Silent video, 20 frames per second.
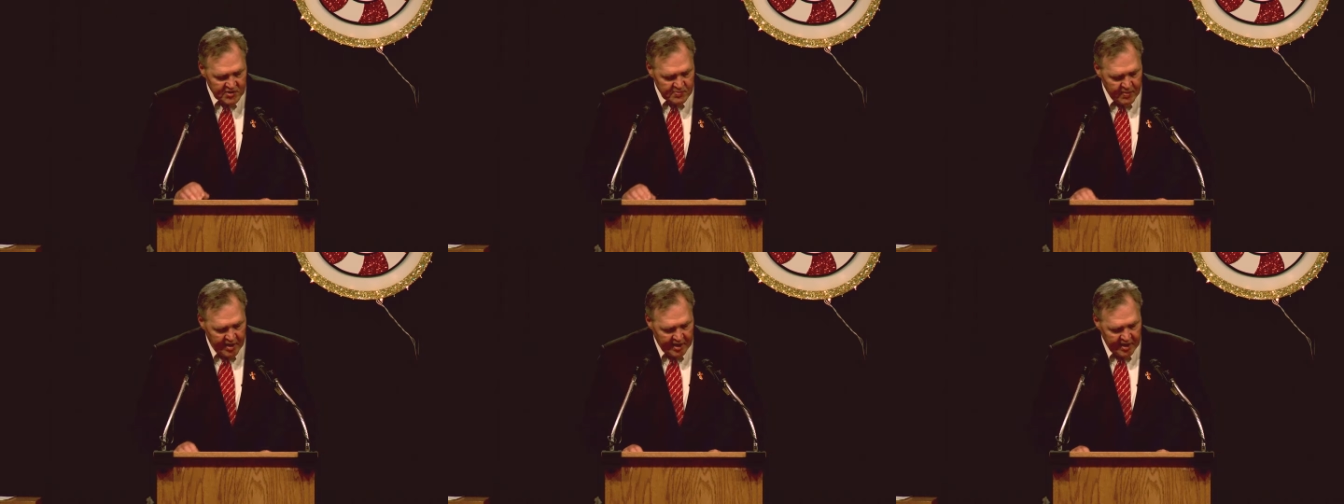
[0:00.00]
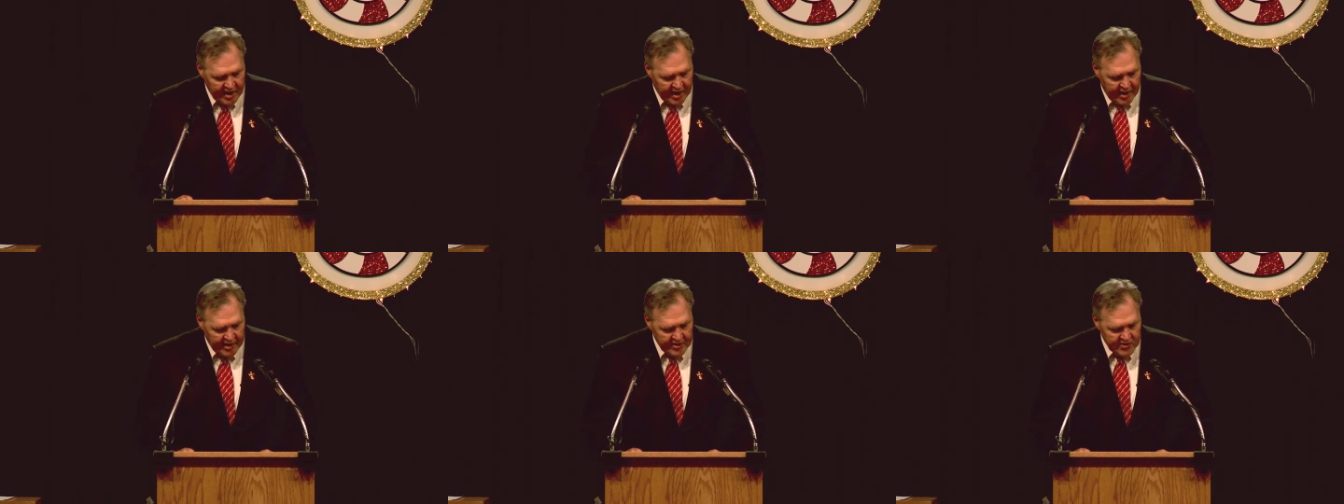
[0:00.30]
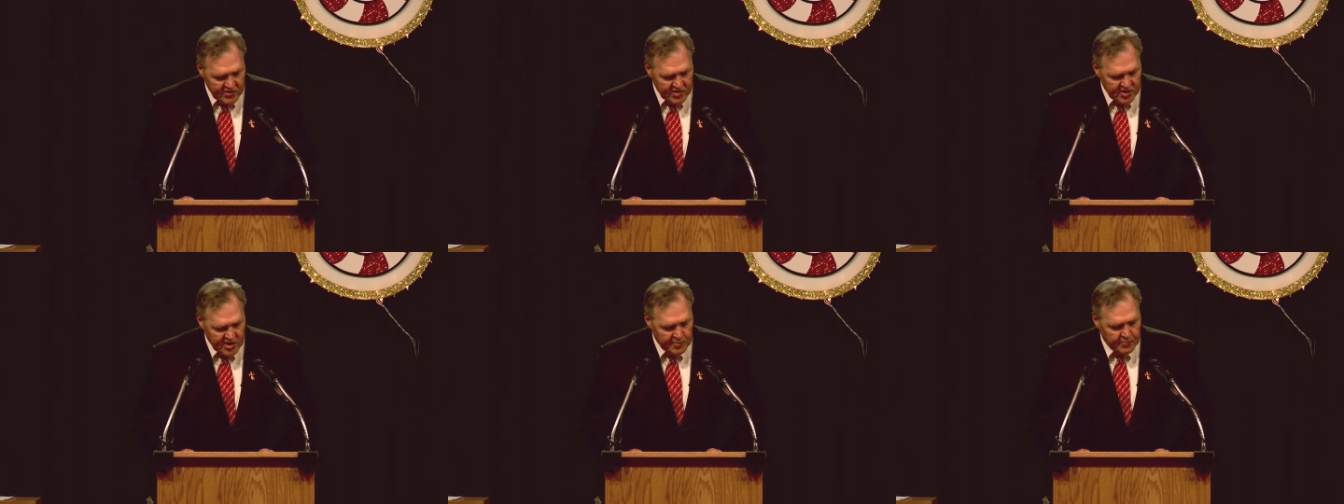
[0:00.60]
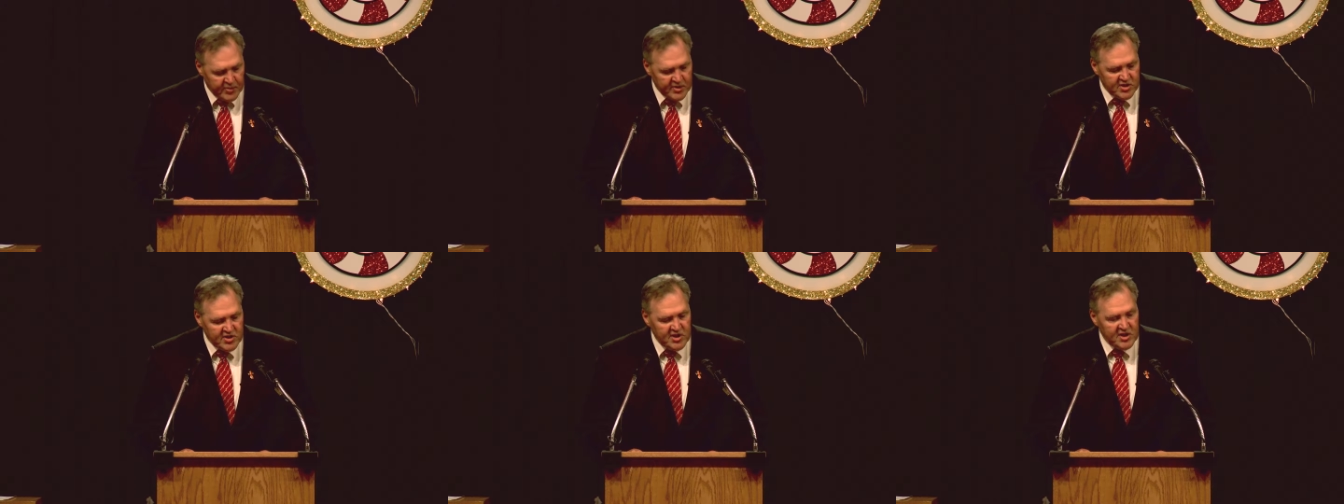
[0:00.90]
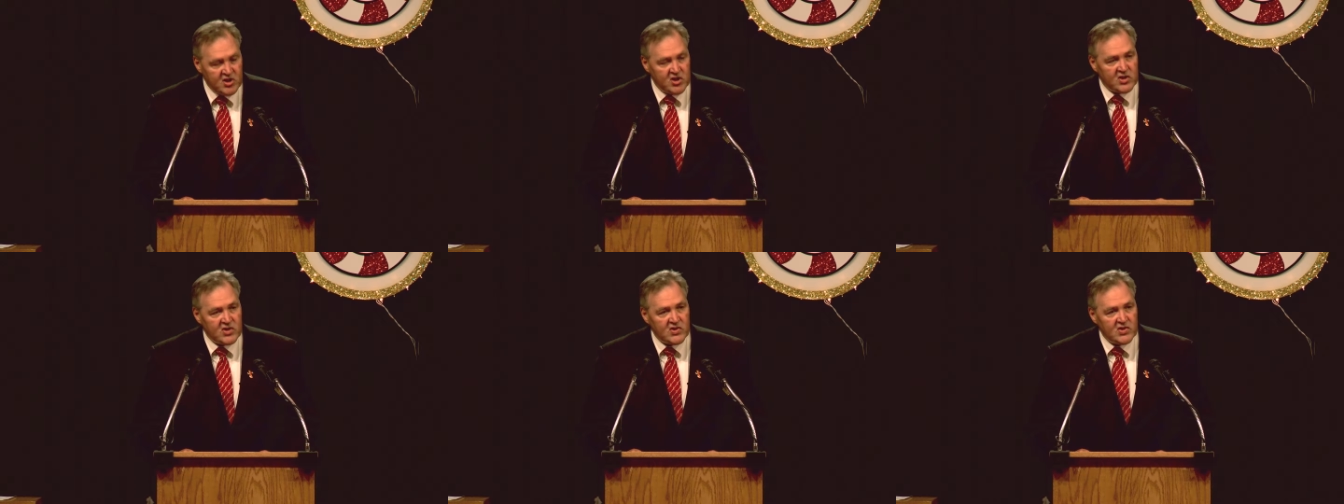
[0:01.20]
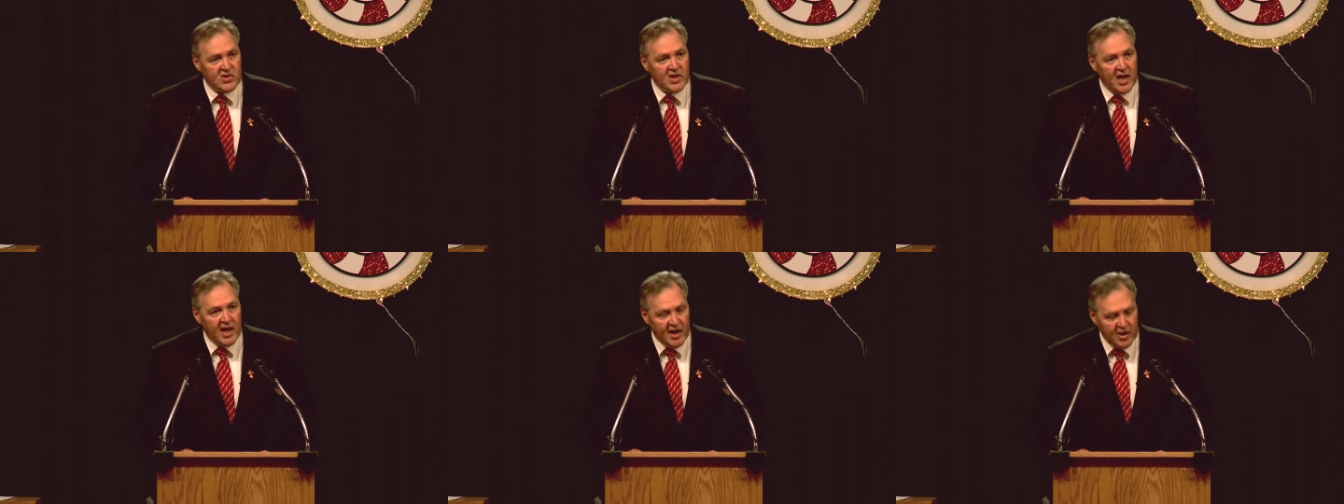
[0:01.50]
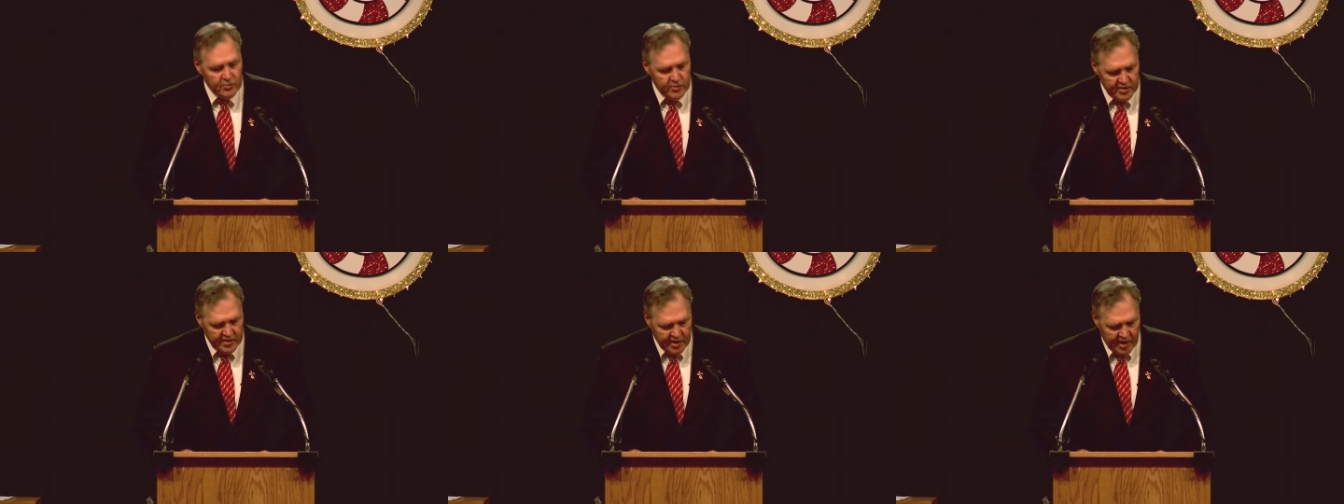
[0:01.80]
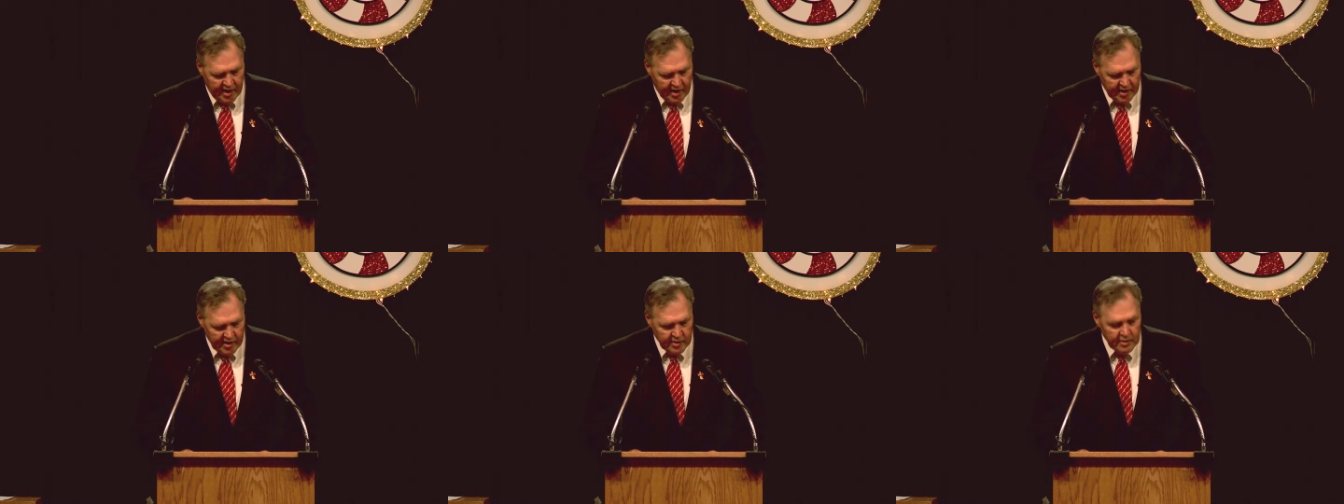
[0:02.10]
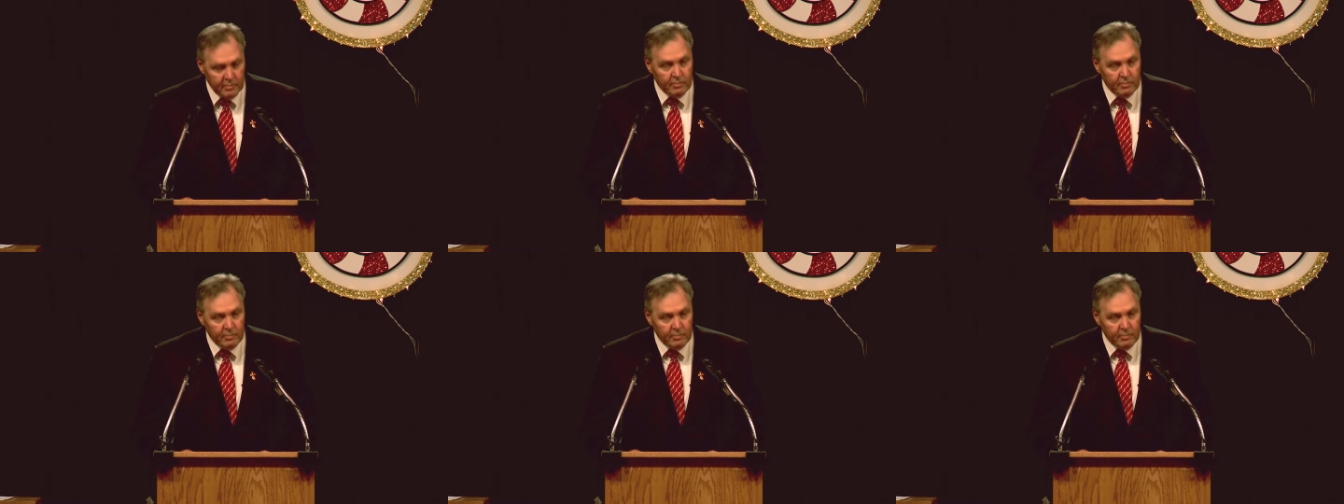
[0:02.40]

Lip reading: many honors is the prodigious Edward R.